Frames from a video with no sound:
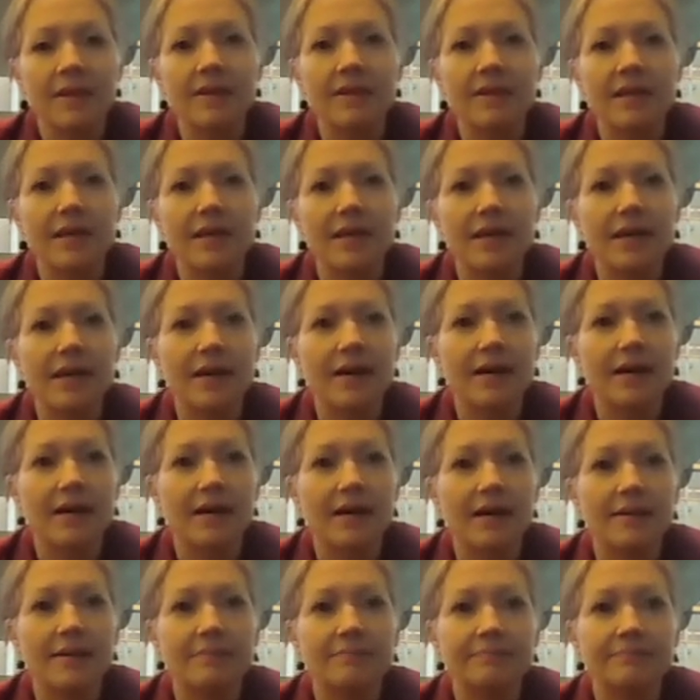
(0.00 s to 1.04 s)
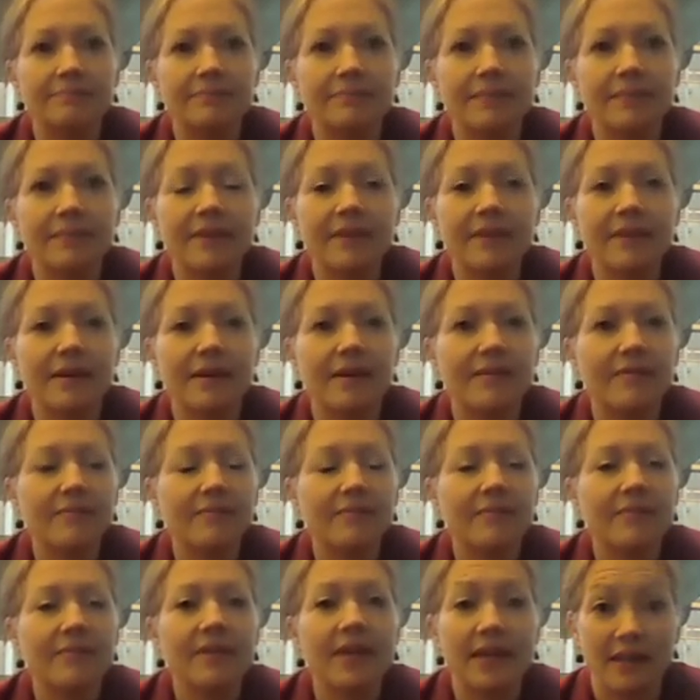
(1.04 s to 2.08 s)
the
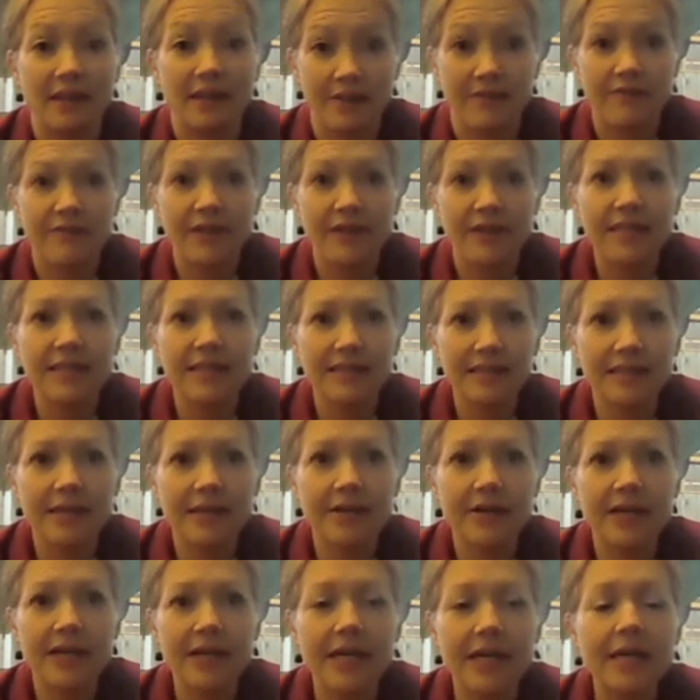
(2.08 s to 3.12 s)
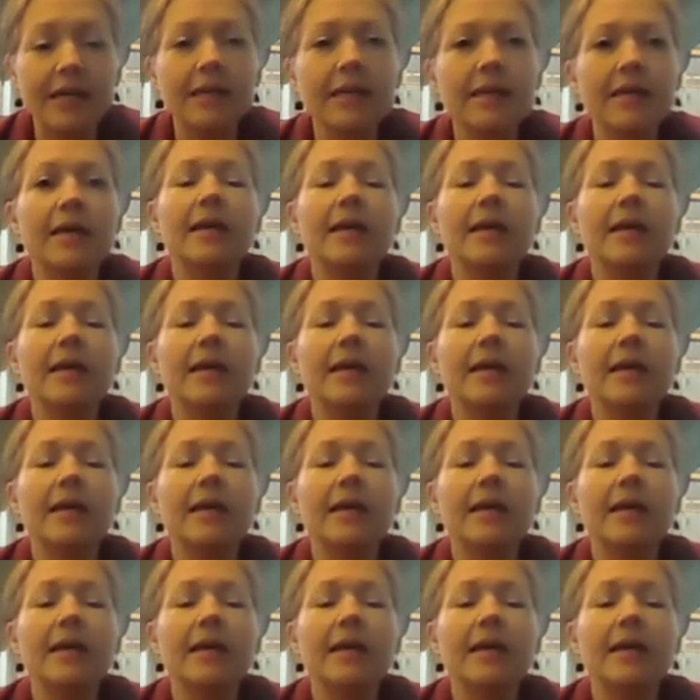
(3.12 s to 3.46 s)
fitness area.